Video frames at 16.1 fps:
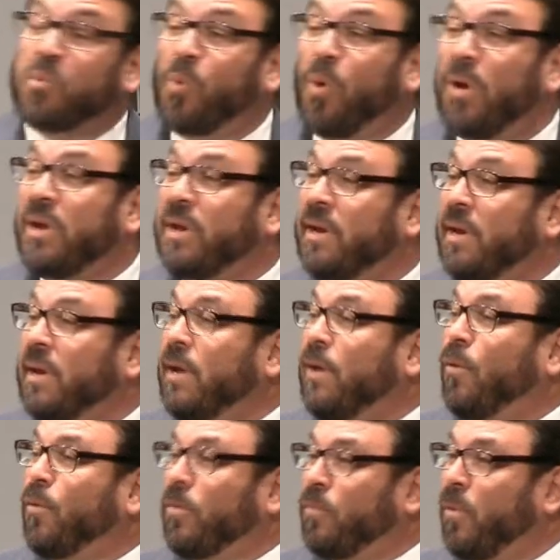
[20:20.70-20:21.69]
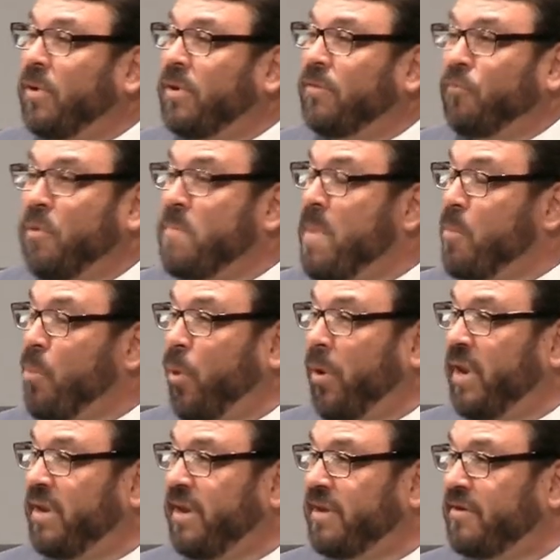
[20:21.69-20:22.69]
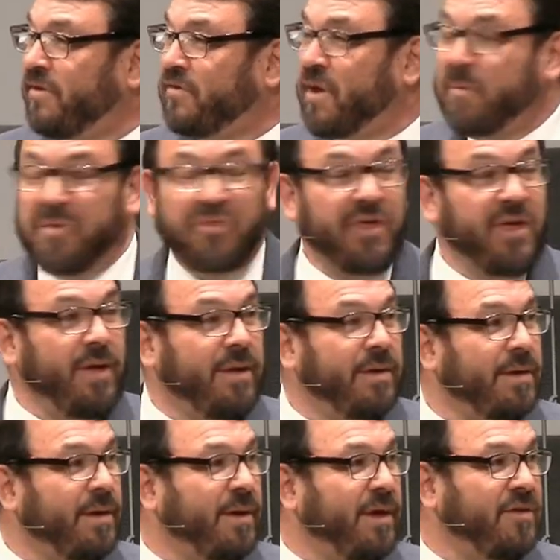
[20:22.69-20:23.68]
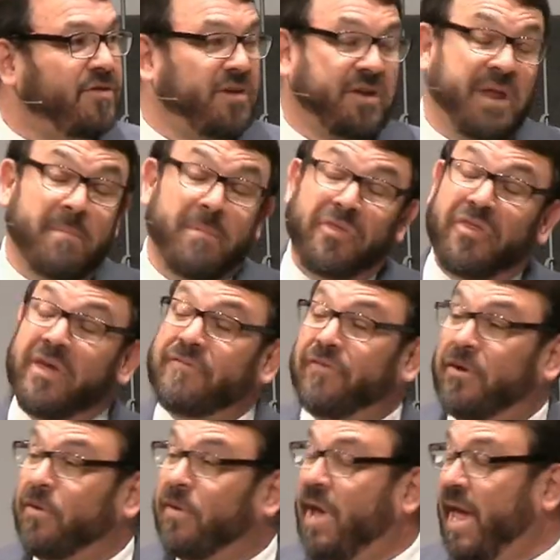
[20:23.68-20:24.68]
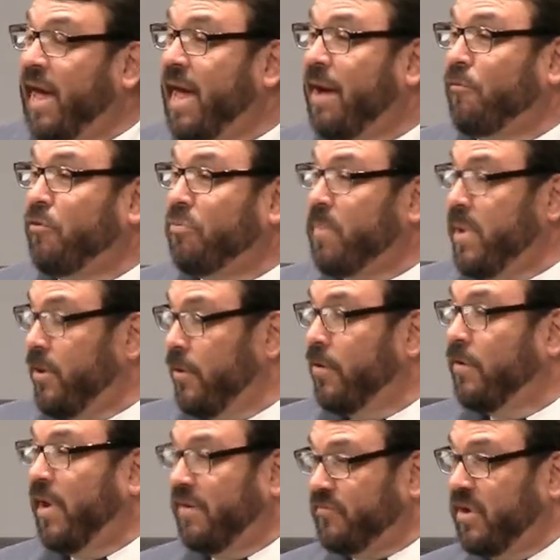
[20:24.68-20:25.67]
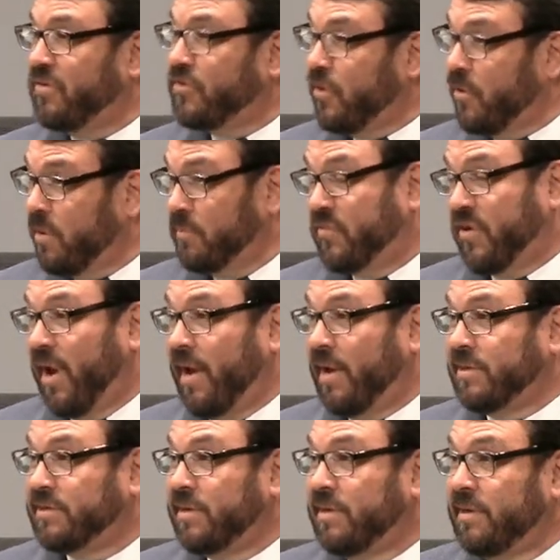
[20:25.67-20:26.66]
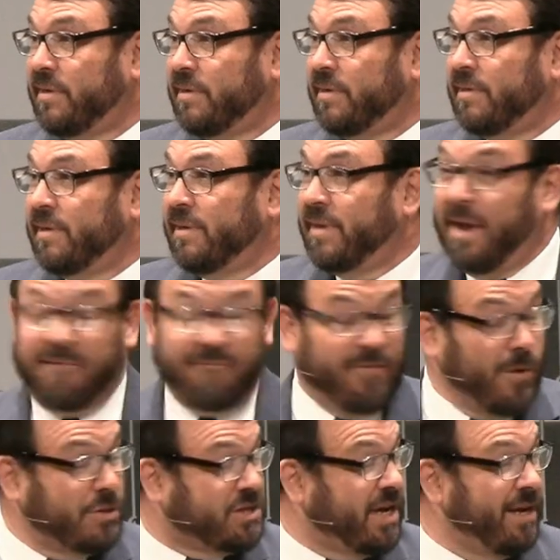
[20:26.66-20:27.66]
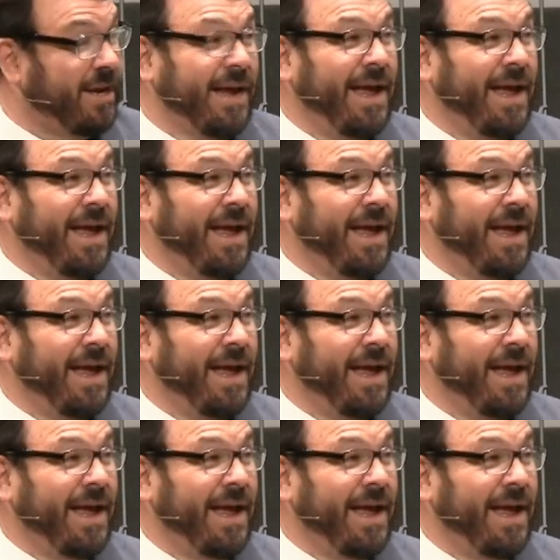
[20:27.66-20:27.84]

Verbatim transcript: number one, what, remember what he did to Timothy? He said, Timothy, if you're going to hang out with me, you're going to have to get circumcised. Now, folks,